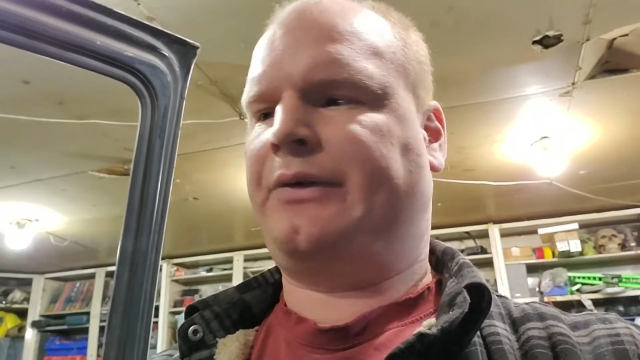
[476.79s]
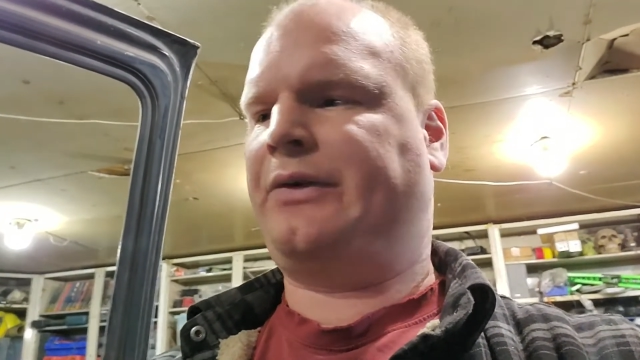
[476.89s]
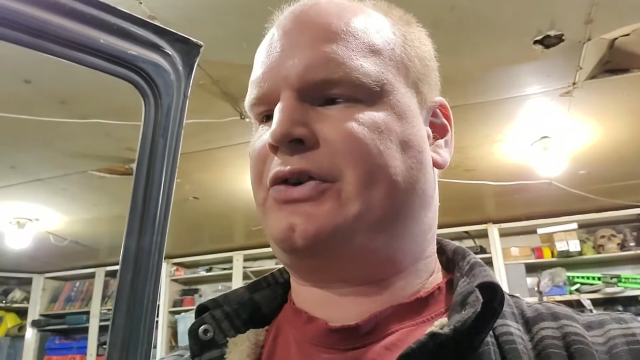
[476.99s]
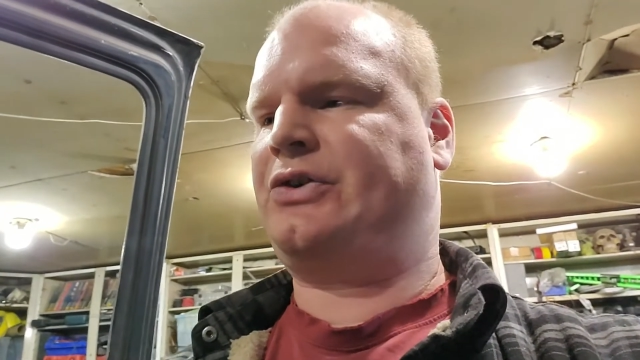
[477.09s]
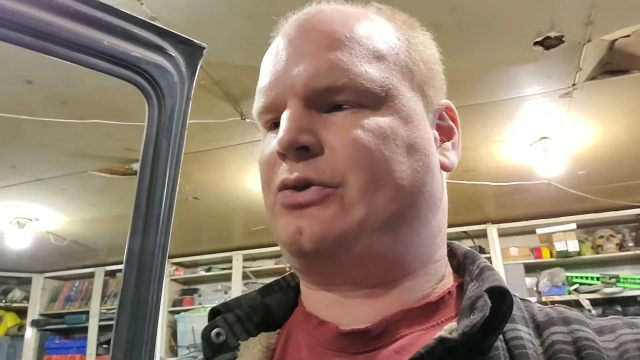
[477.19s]

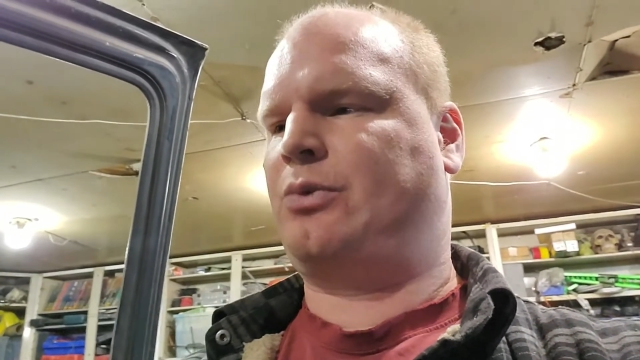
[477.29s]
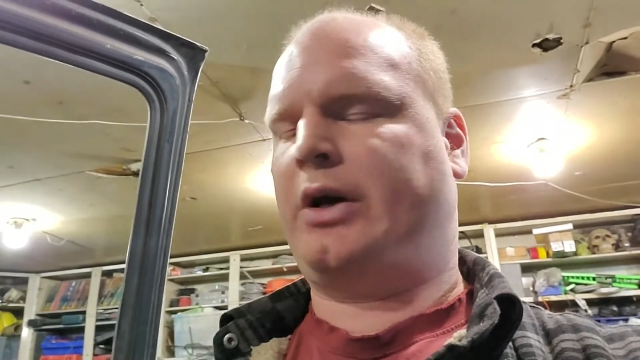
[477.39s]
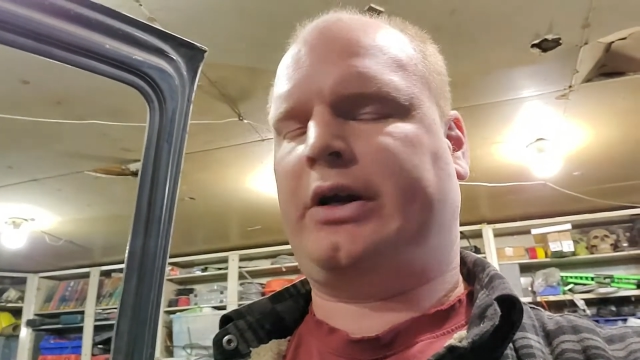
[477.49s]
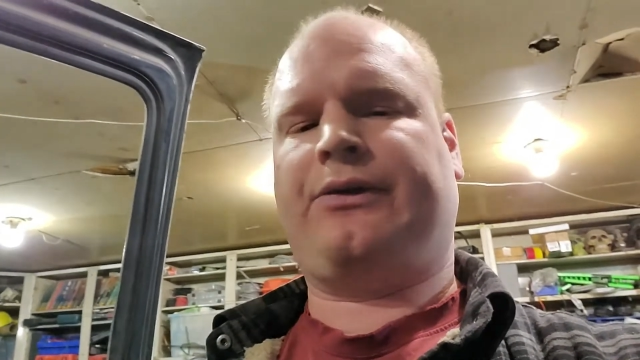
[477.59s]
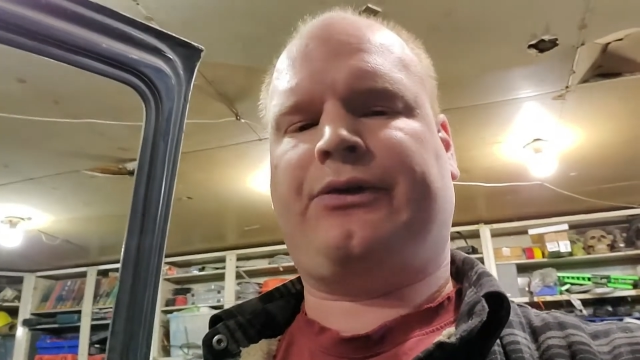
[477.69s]
If it's
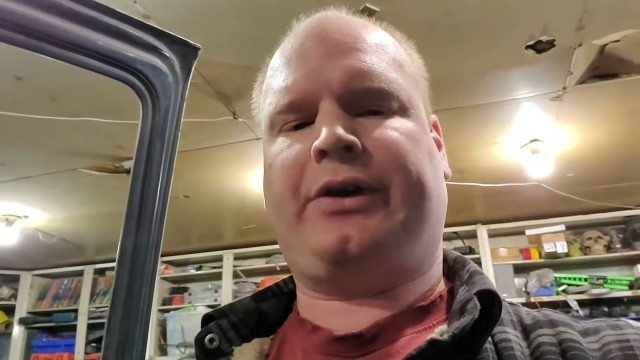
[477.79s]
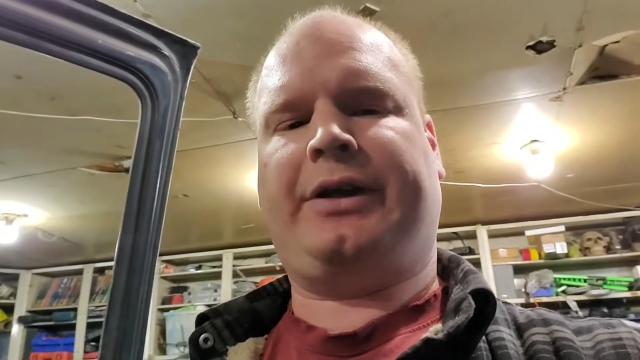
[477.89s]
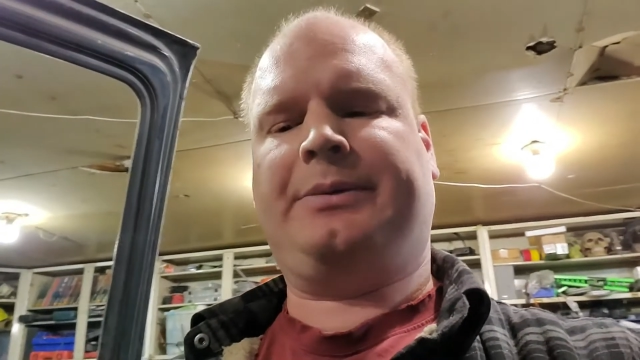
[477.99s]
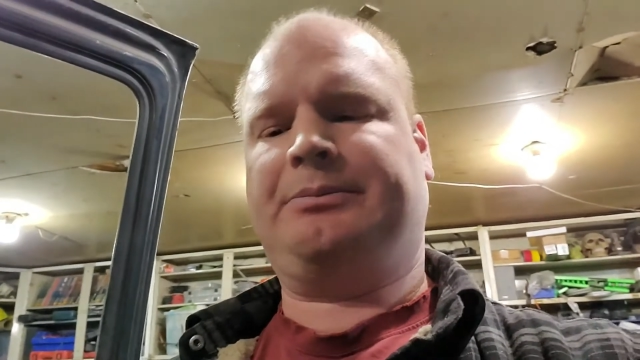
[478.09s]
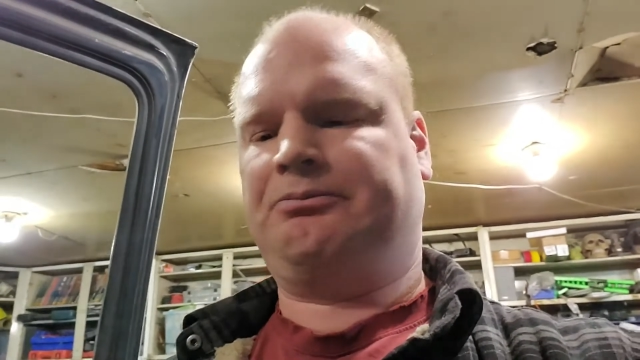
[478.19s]
working for
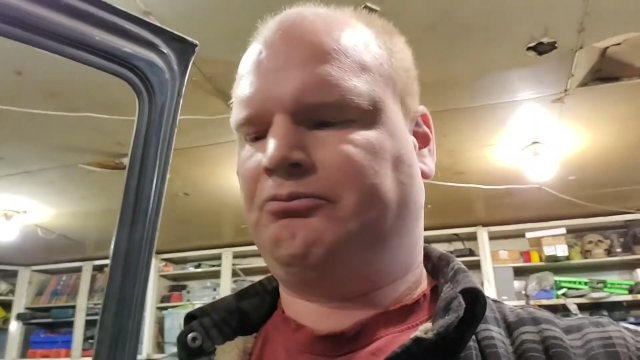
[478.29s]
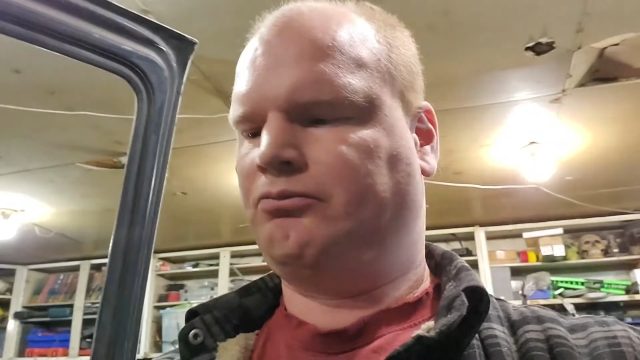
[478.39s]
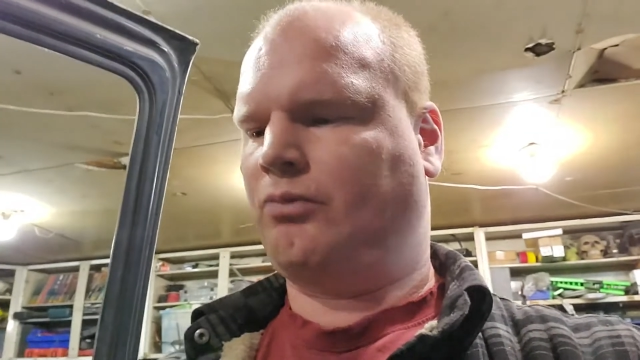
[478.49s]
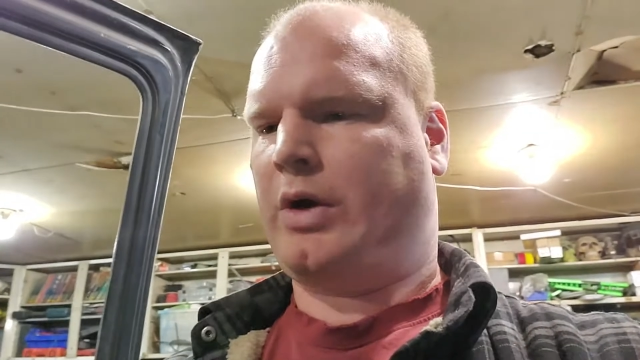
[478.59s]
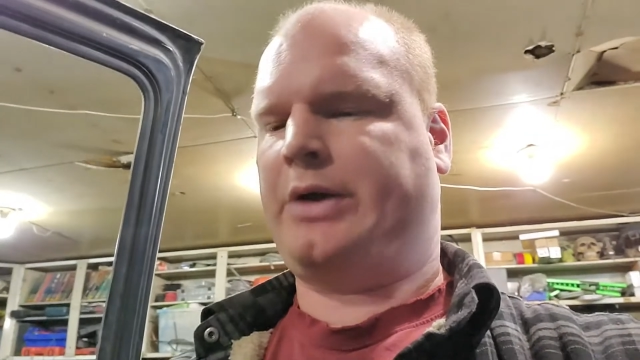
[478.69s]
him,
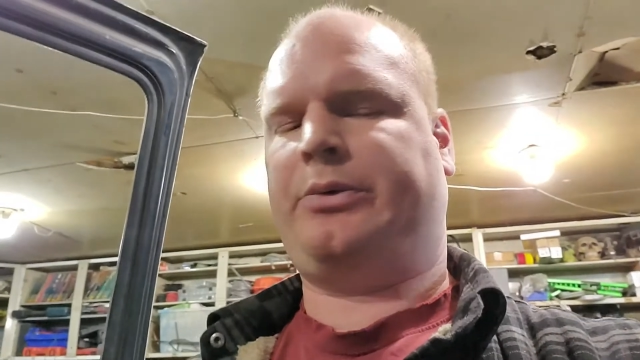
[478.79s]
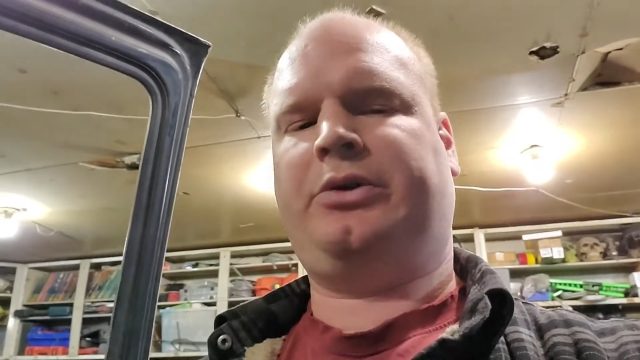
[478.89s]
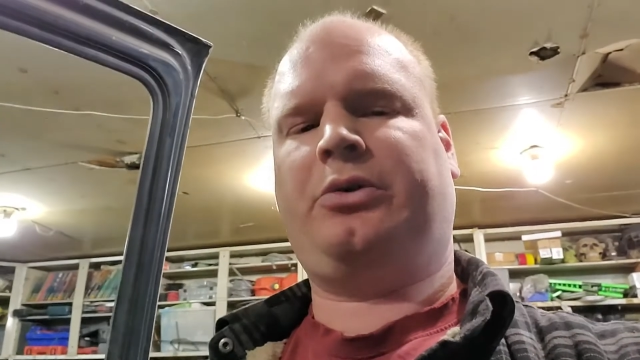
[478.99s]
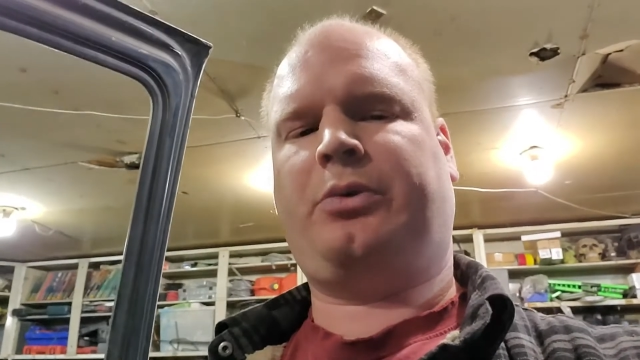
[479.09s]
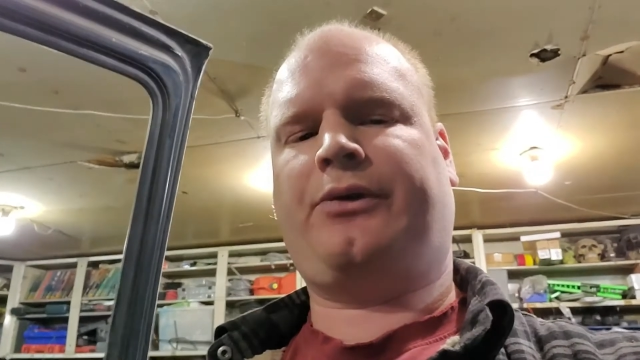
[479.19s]
why
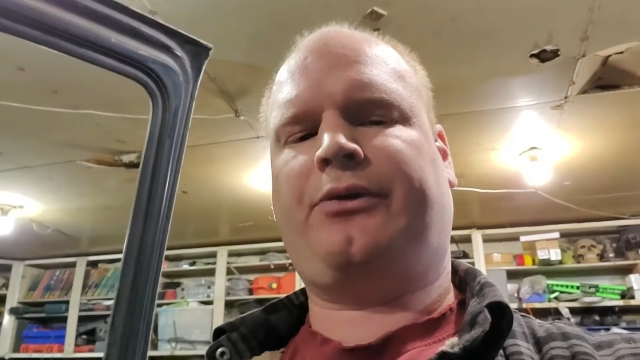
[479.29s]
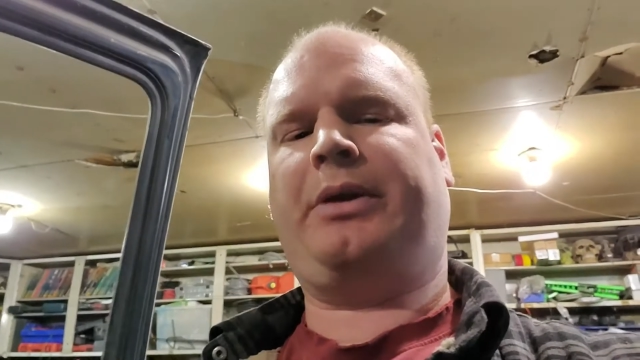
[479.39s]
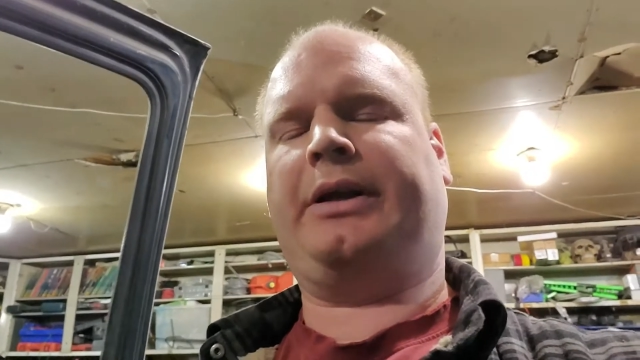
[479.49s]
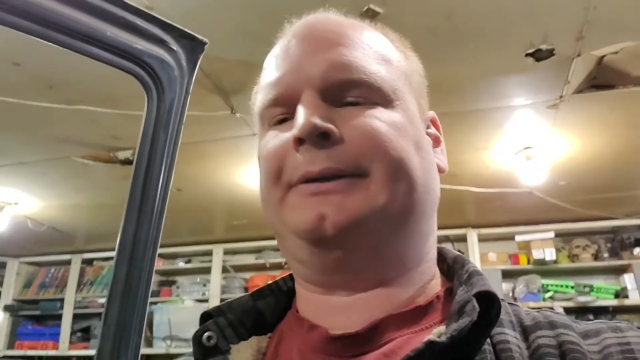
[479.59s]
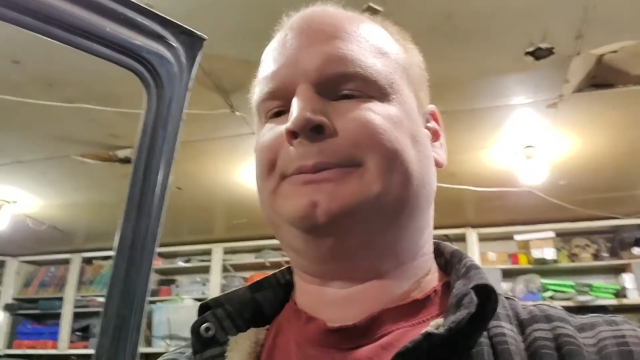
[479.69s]
wouldn't it work for
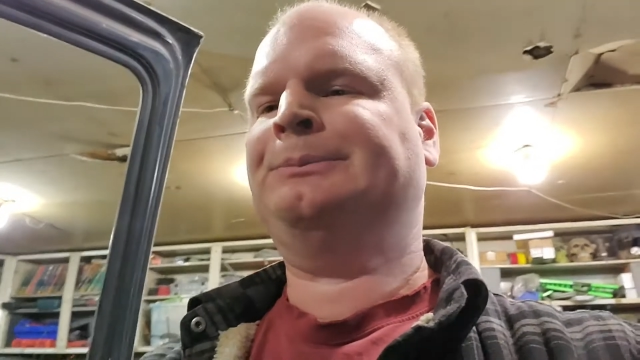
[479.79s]
me?